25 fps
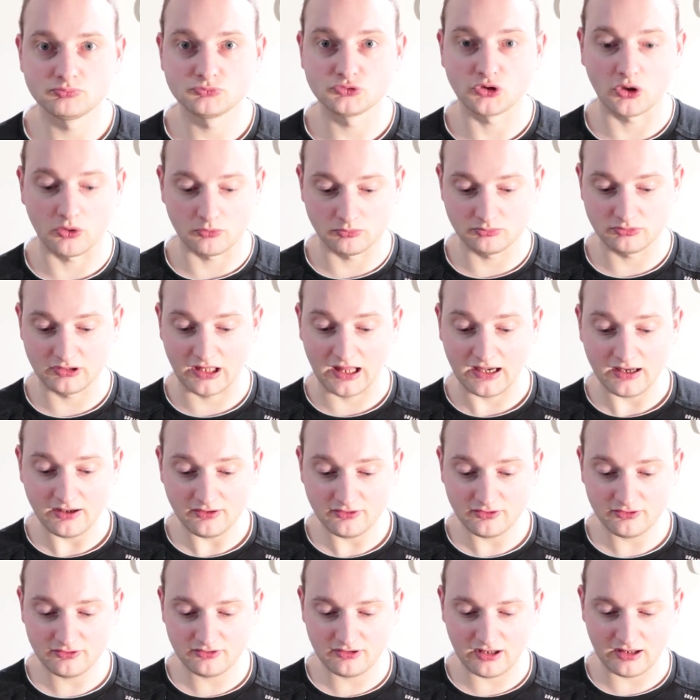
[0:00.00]
So that
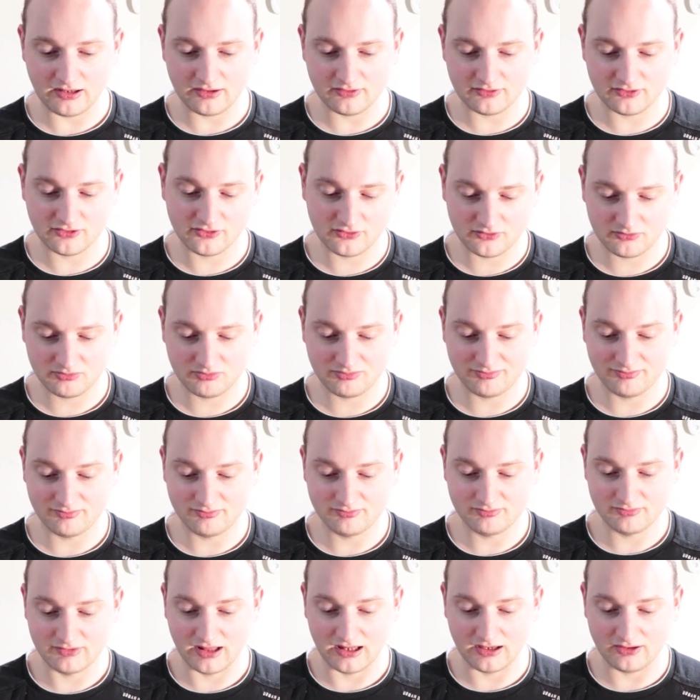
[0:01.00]
is
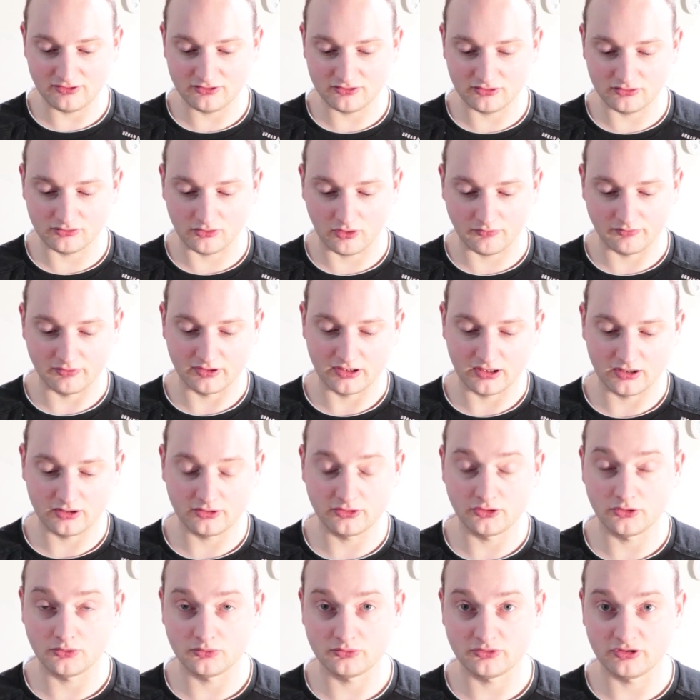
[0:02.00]
the software that
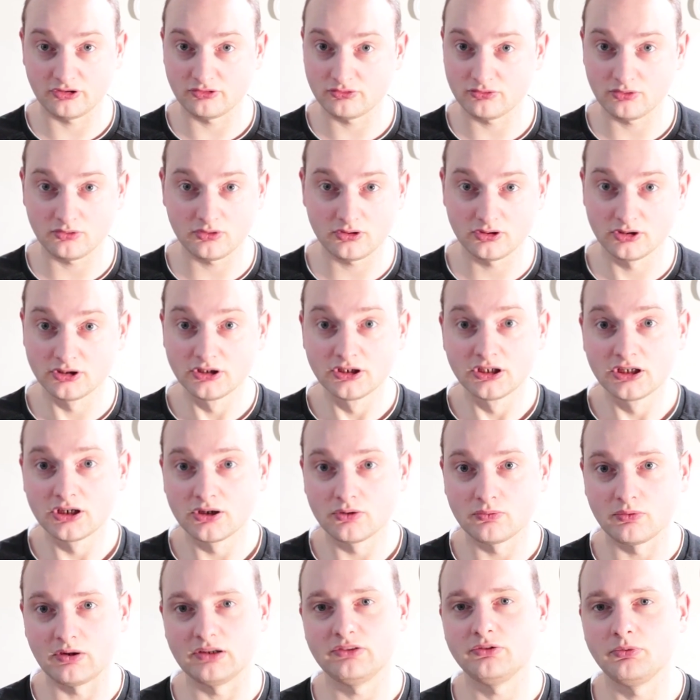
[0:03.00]
I use. It took
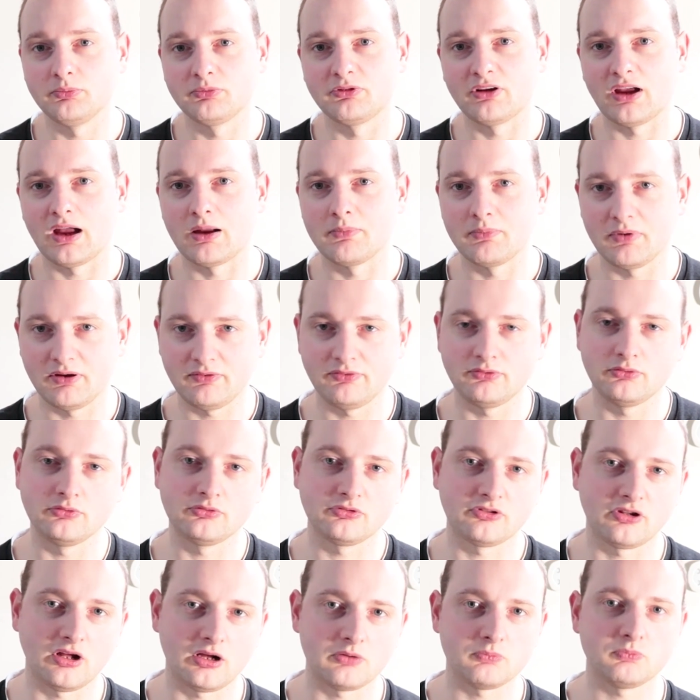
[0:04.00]
quite some time. If you
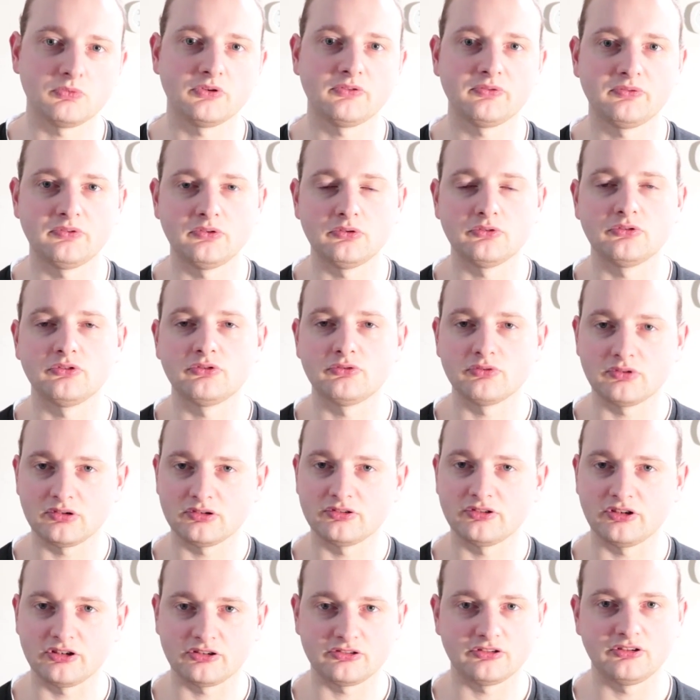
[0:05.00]
start with Fusion
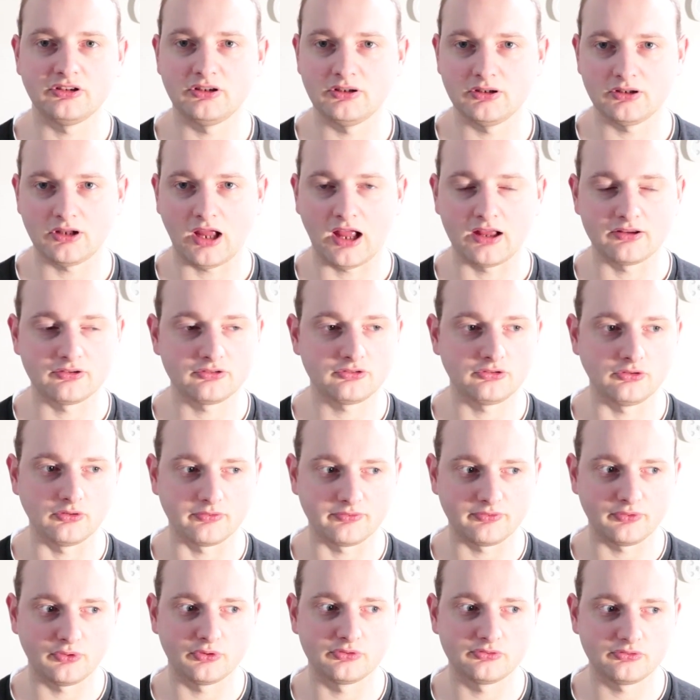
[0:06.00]
360 as
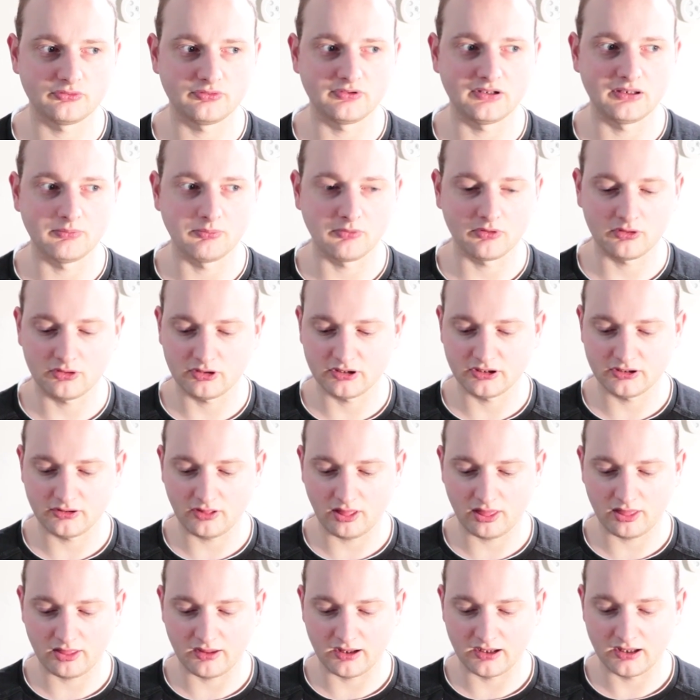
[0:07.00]
your first 3D modeling
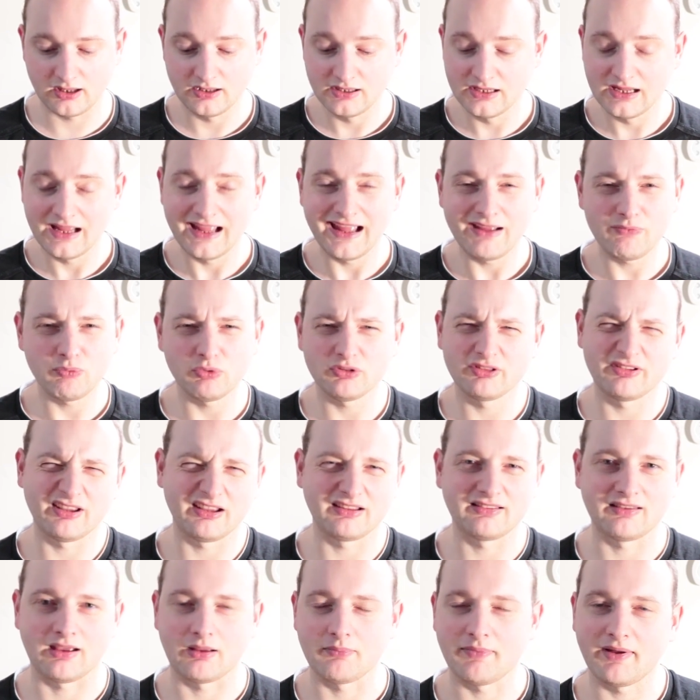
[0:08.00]
thing, it will
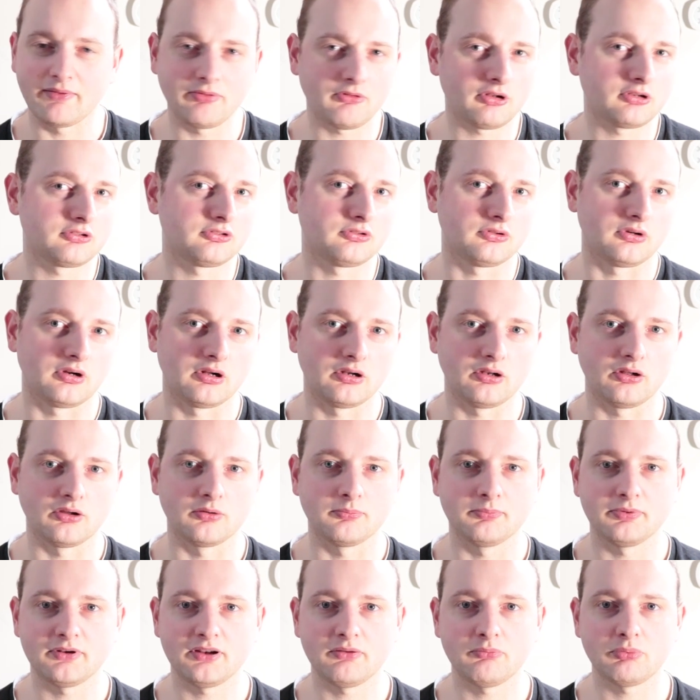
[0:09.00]
take time. I'm not sure how
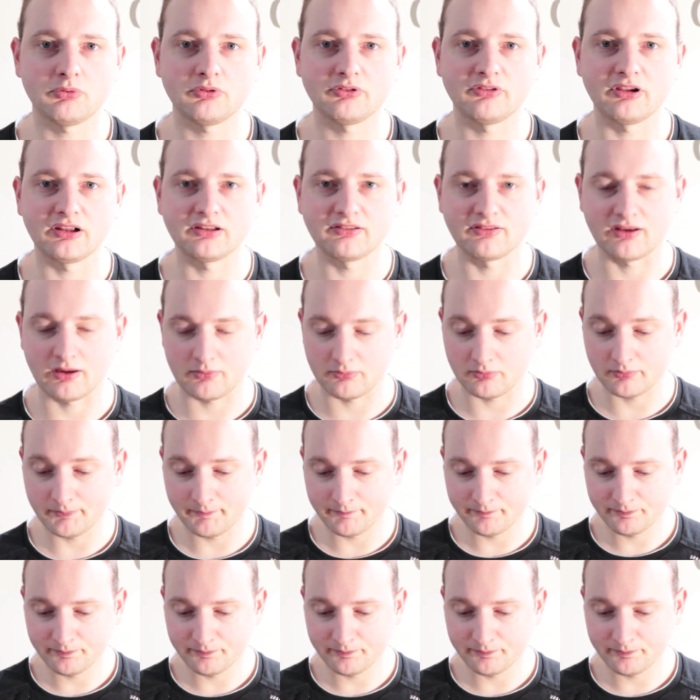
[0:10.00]
long, but it will take time.